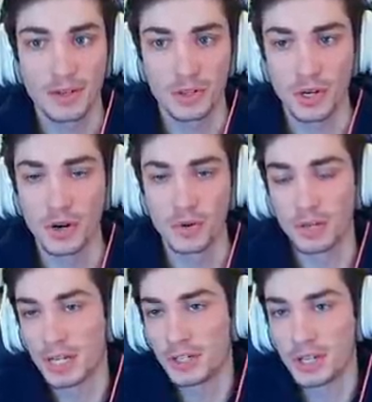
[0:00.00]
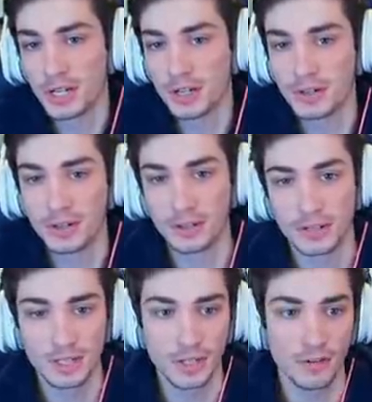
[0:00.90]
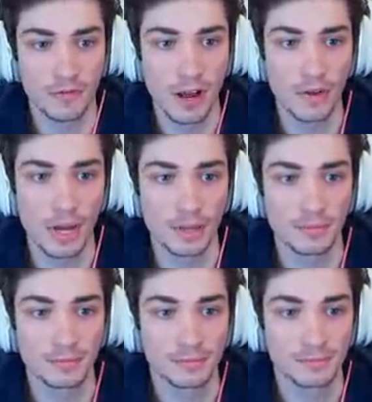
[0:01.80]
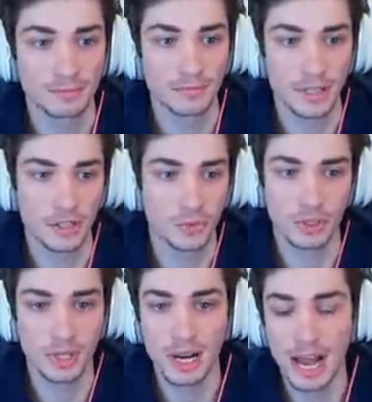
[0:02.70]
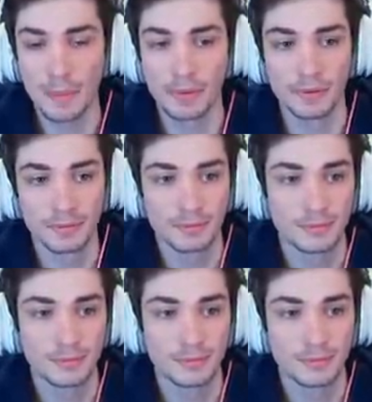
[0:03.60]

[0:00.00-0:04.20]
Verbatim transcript: So he's going to he's going to fail that. That's just what's going to happen.